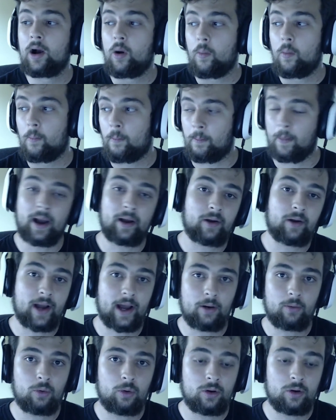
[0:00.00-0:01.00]
My kind
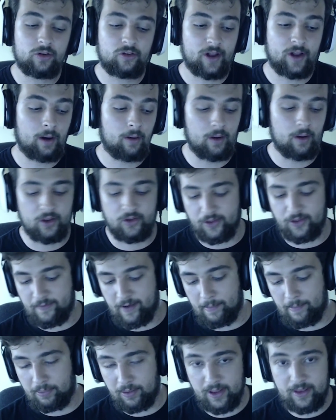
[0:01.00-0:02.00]
of rule is now is if I
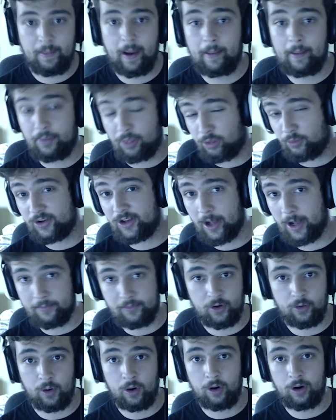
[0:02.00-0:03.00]
play the map 3 times
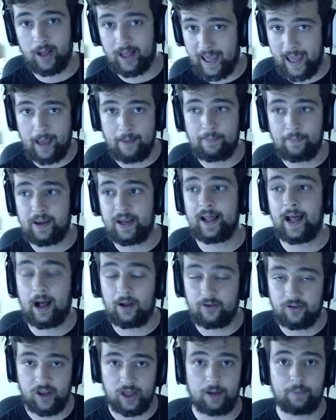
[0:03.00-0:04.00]
in a row and I can't beat it, I'll
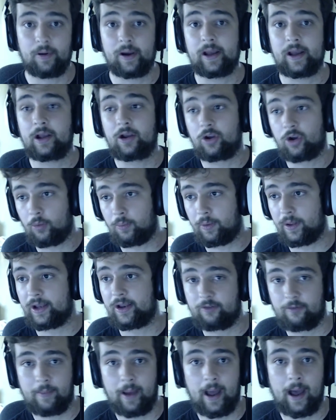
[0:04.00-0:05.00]
take a break, go play a
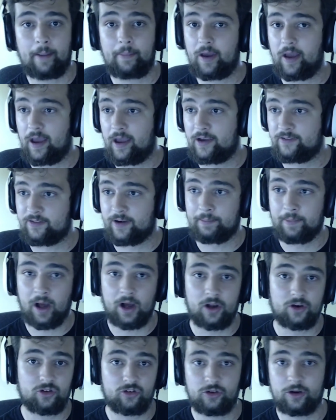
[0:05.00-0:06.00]
different map. If I'm
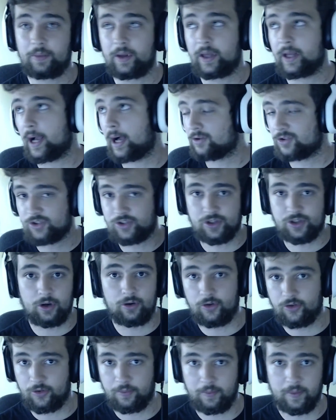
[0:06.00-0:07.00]
not streaming, I'll just go do
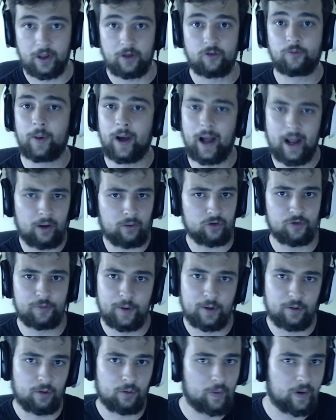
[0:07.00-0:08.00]
something else. But I only
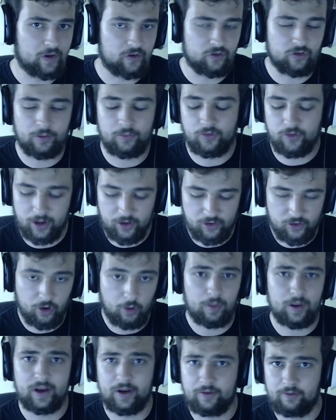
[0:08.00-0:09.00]
speedrun when I stream, so I just go
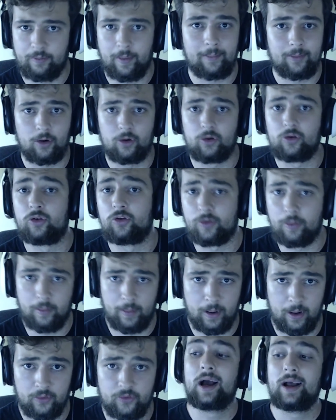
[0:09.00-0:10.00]
play a different map, go do something
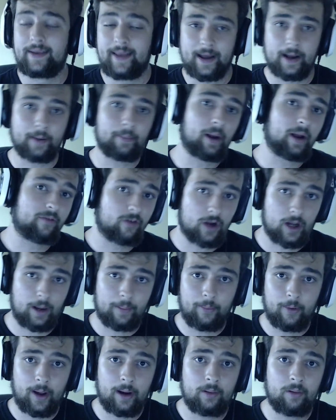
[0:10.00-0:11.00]
else. Take a break for a
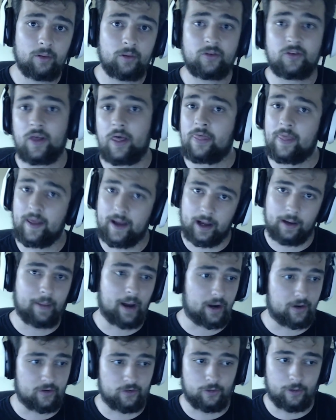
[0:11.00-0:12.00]
couple hours, then come
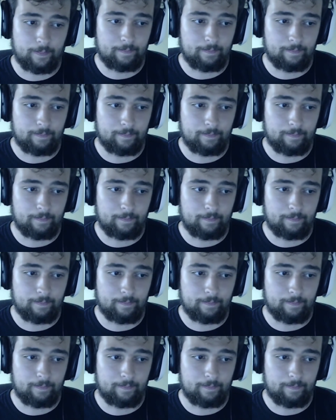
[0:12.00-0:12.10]
back to it.